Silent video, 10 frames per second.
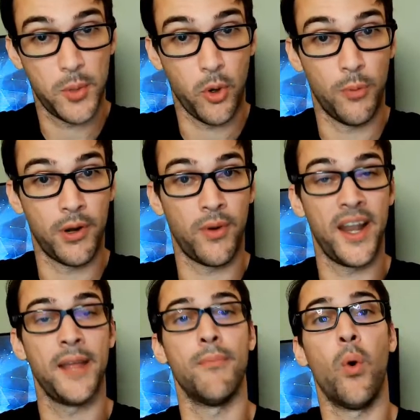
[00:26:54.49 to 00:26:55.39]
we will be
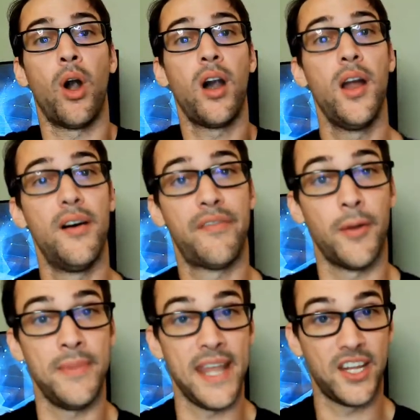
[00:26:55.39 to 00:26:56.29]
reading more
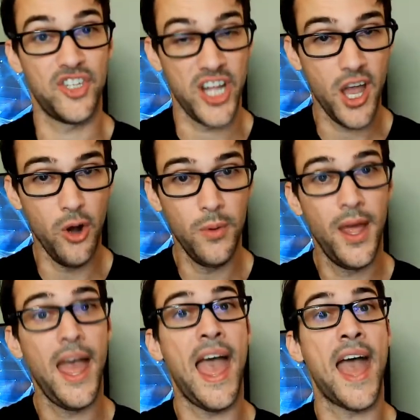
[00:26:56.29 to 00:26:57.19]
from Nick Geo
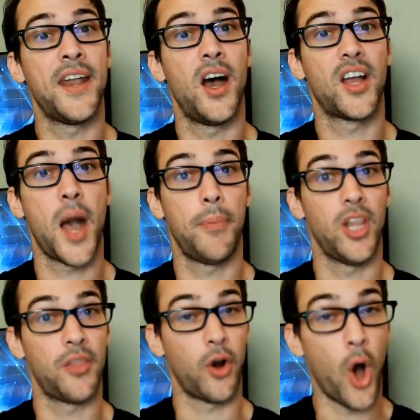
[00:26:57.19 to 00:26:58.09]
and a couple
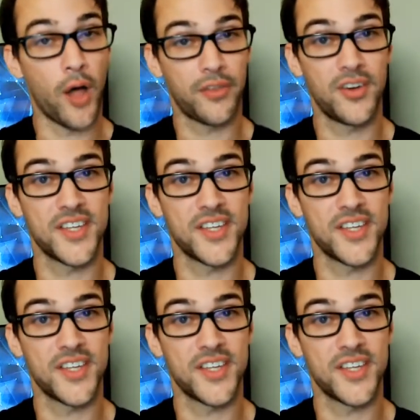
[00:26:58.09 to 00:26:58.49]
other authors.